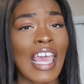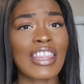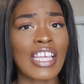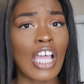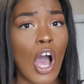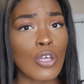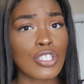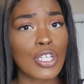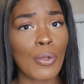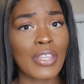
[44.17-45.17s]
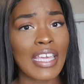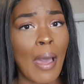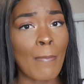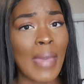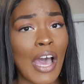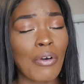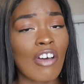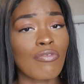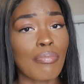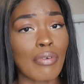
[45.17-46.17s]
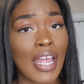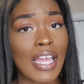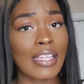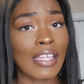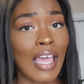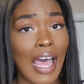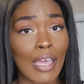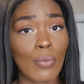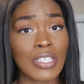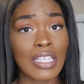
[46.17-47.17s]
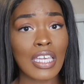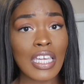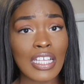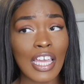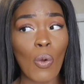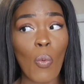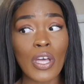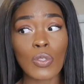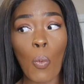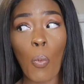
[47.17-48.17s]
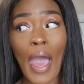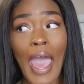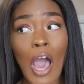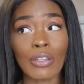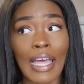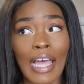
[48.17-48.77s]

And then also the amount of bread that I was eating was wild.